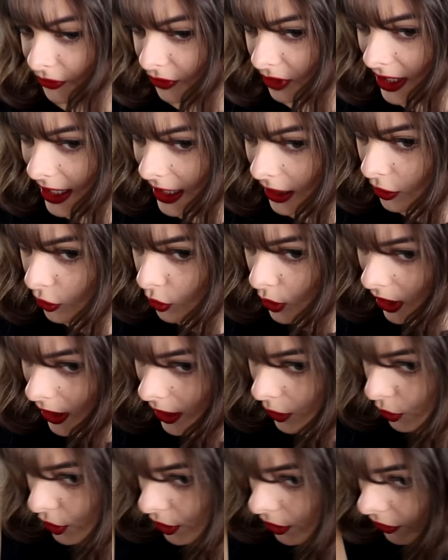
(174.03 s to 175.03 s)
for now while
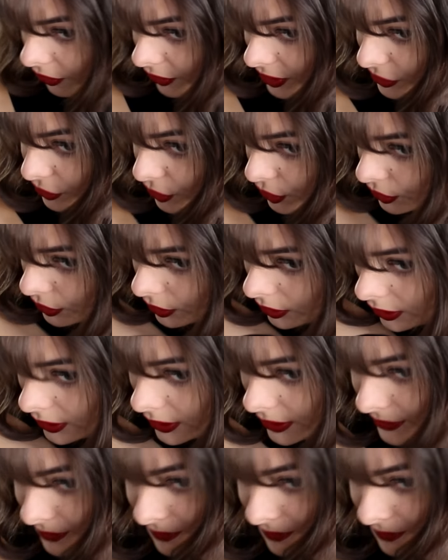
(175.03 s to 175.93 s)
I work on this roll,